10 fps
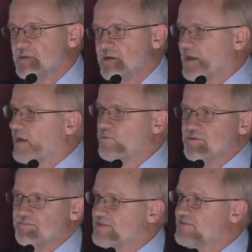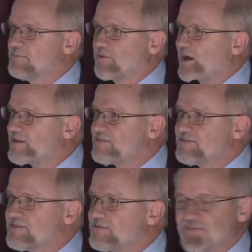And I wouldn't be
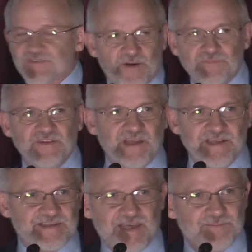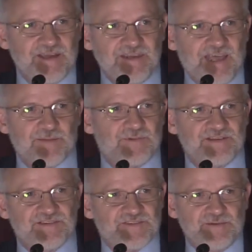surprised if something like that might happen
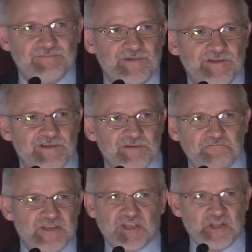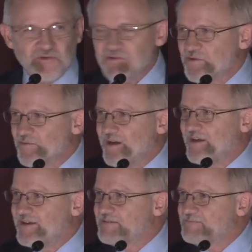in some peculiar
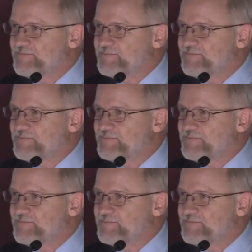way.